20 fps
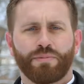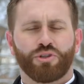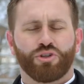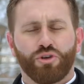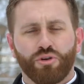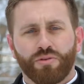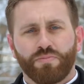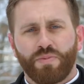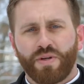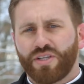But
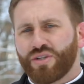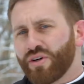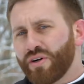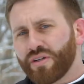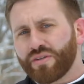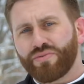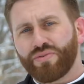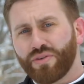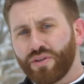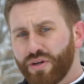truth be
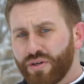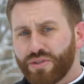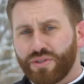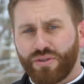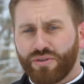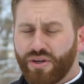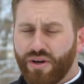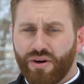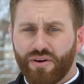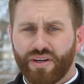told, for those
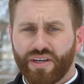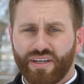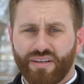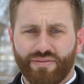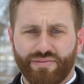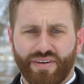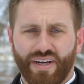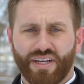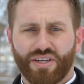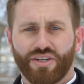who go to
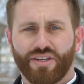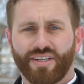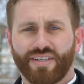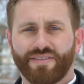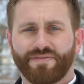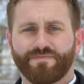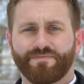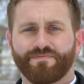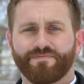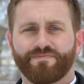
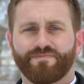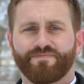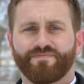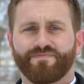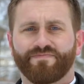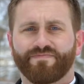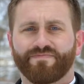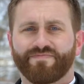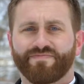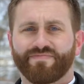confession,
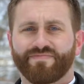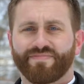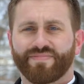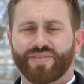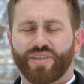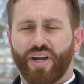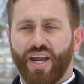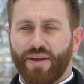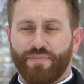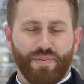
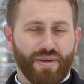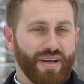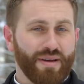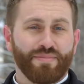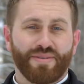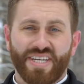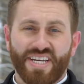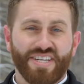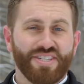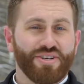it
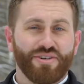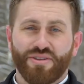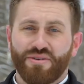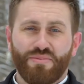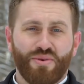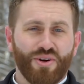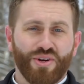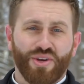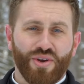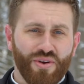becomes easier the
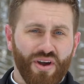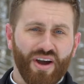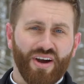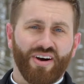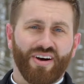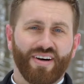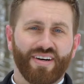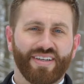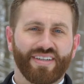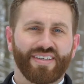more you
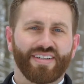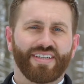go.